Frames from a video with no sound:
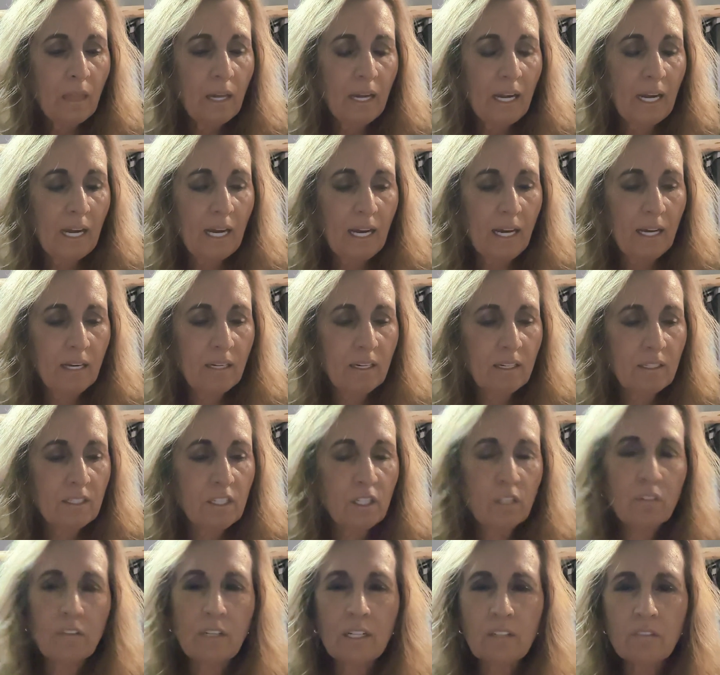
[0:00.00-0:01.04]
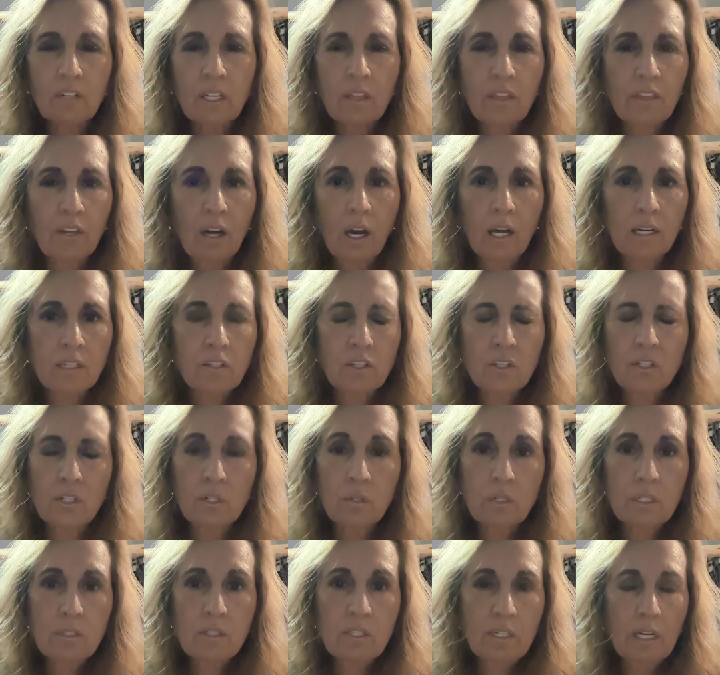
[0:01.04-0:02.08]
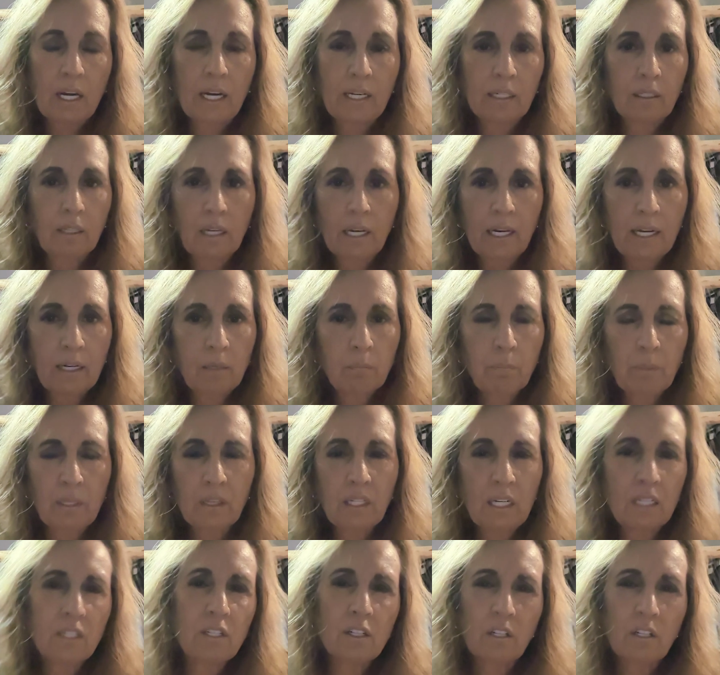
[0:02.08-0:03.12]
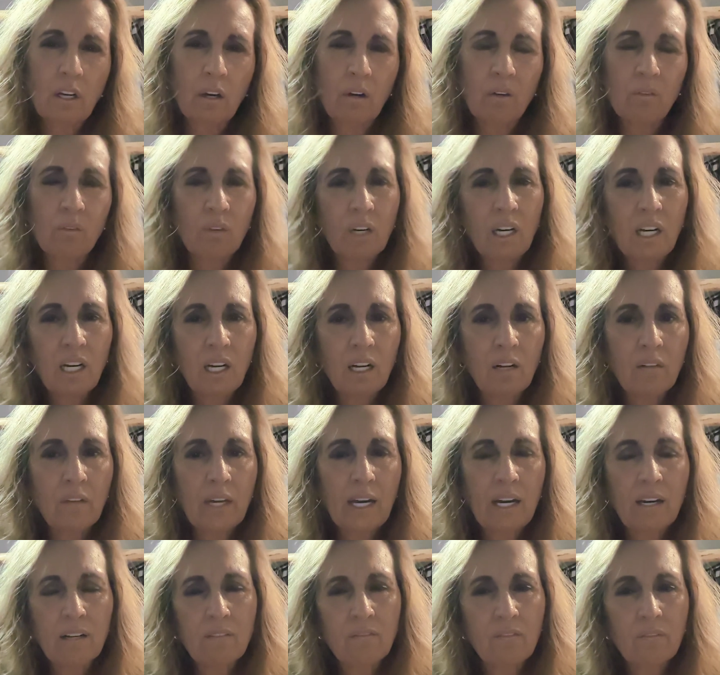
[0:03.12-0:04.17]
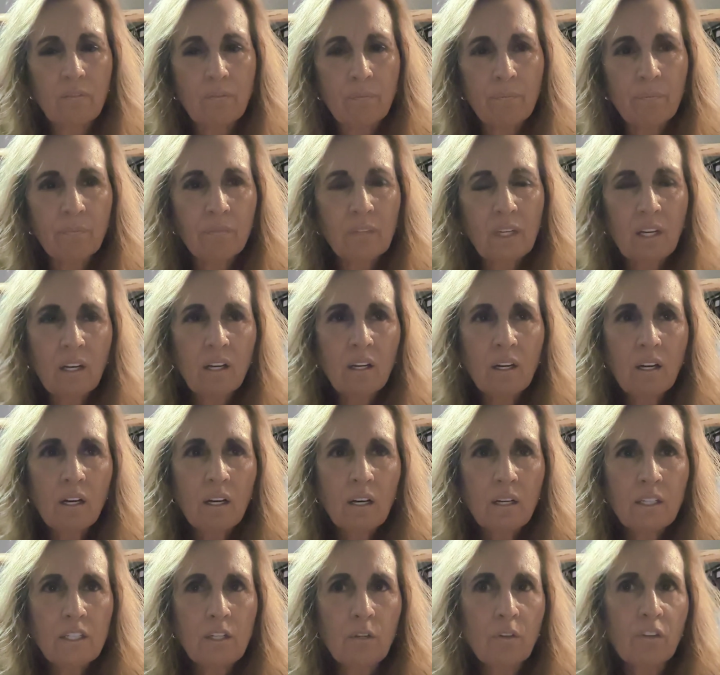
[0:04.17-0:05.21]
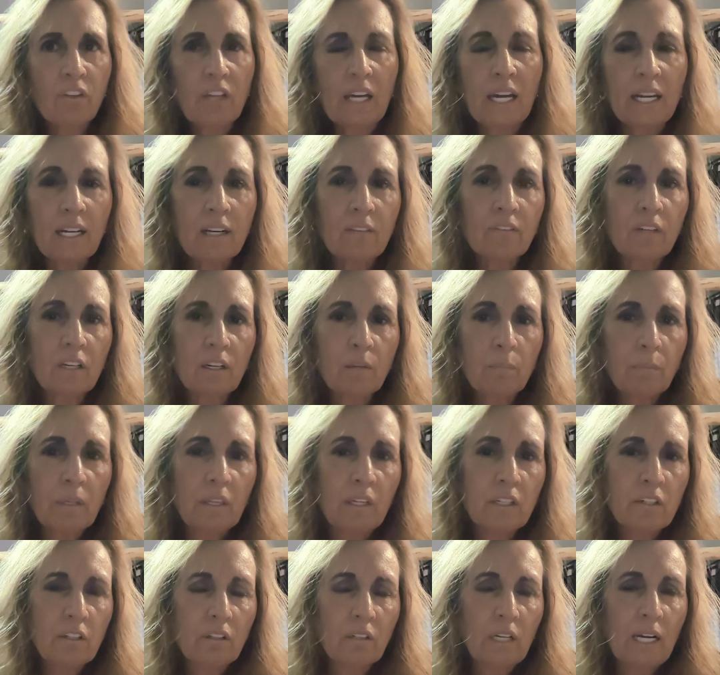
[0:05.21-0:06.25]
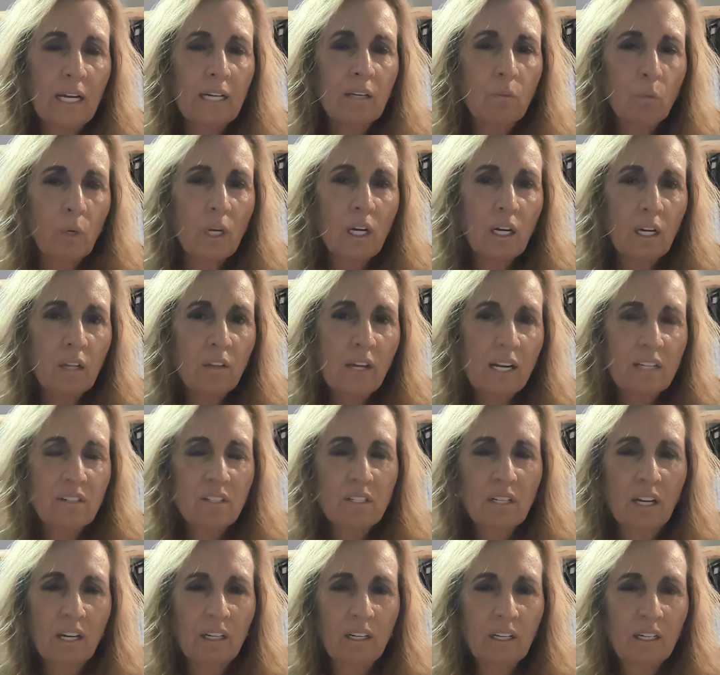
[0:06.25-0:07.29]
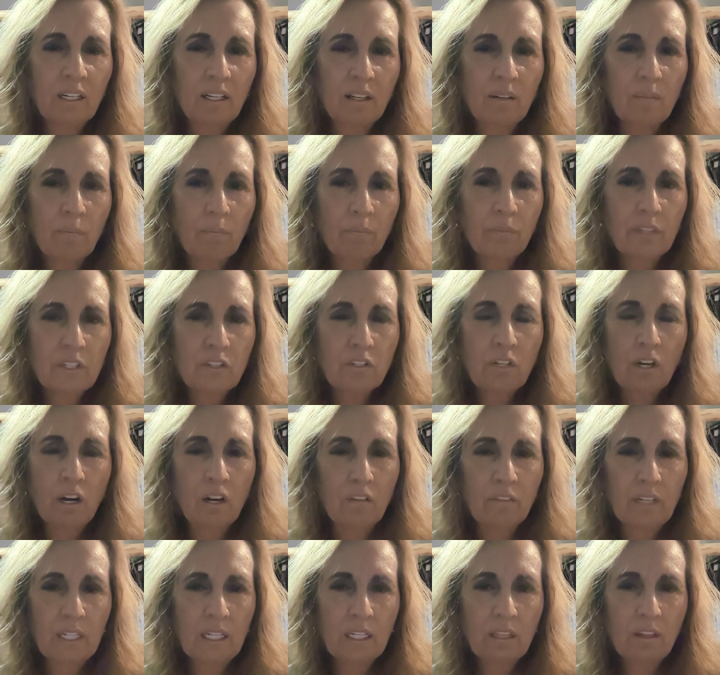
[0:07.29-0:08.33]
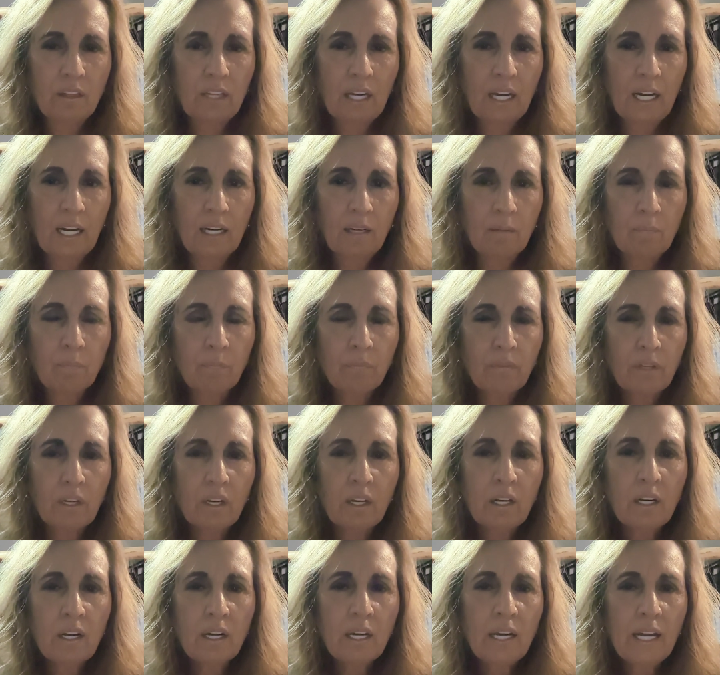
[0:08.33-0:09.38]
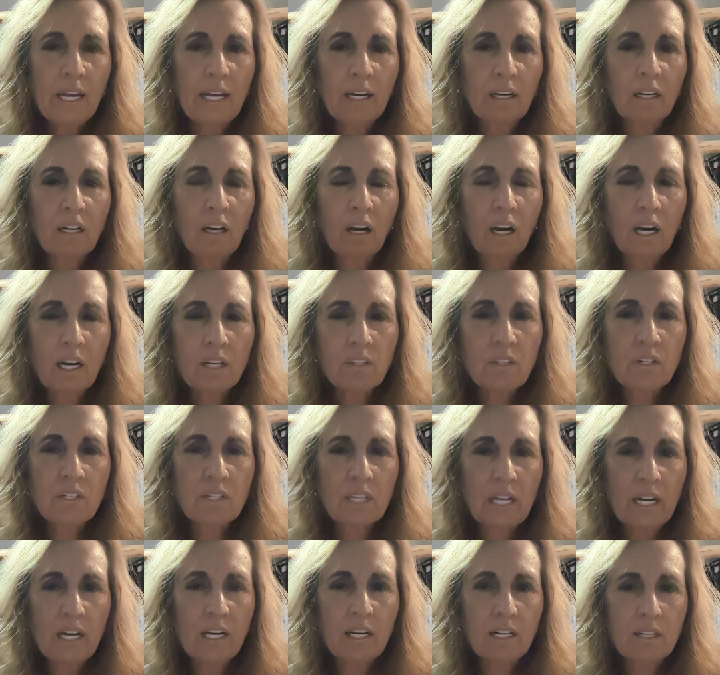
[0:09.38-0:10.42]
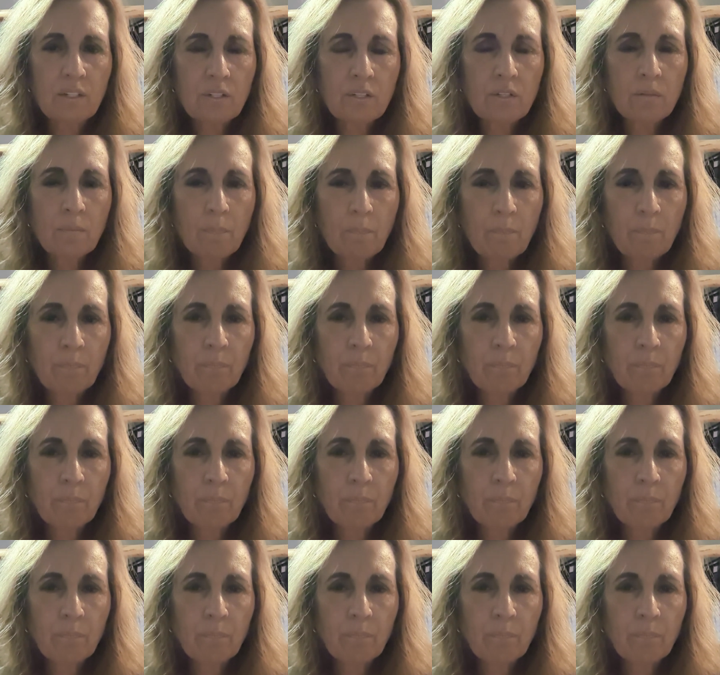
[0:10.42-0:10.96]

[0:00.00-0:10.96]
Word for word: and you've even thought of suicide like but then you go well that you think of it but then you're like well that's not going to solve anything and god says